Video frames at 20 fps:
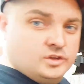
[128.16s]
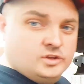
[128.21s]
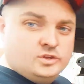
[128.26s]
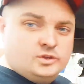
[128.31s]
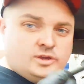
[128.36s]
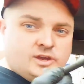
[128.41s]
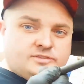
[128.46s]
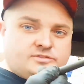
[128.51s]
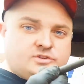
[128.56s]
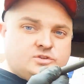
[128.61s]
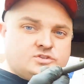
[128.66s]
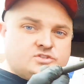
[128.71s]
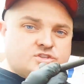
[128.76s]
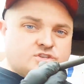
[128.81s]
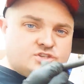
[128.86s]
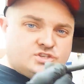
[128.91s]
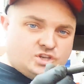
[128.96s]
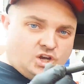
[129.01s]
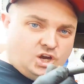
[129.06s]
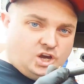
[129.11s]
you have to use the
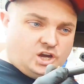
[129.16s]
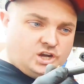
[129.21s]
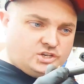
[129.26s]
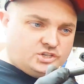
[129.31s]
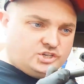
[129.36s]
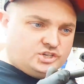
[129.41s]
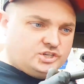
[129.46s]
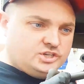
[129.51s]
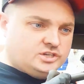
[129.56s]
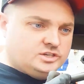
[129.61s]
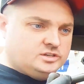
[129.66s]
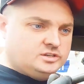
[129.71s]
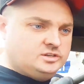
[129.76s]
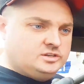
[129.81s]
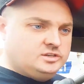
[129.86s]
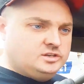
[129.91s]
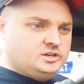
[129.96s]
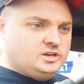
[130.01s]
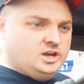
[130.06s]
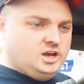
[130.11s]
Dodge
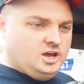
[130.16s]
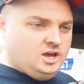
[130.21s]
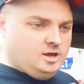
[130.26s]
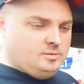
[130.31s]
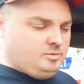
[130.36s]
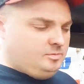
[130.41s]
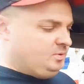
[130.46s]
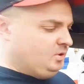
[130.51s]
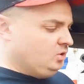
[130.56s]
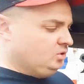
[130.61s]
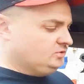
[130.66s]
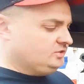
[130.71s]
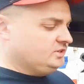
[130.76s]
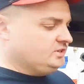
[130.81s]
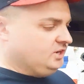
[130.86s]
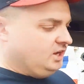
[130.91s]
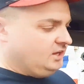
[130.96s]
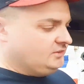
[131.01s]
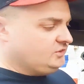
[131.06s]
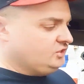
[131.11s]
hub bolt,
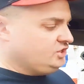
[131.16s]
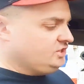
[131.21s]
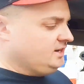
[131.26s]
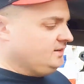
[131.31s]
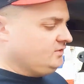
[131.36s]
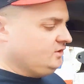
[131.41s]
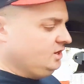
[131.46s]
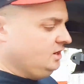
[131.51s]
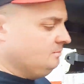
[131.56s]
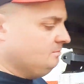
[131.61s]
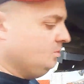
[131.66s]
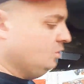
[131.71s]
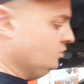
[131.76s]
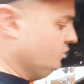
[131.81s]
not the Chevy hub bolt.